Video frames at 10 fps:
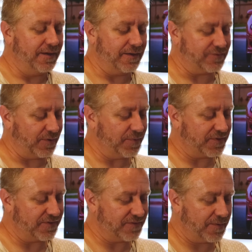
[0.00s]
So I picked
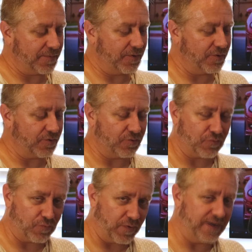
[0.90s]
this up,
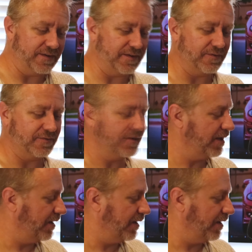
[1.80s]
great deal.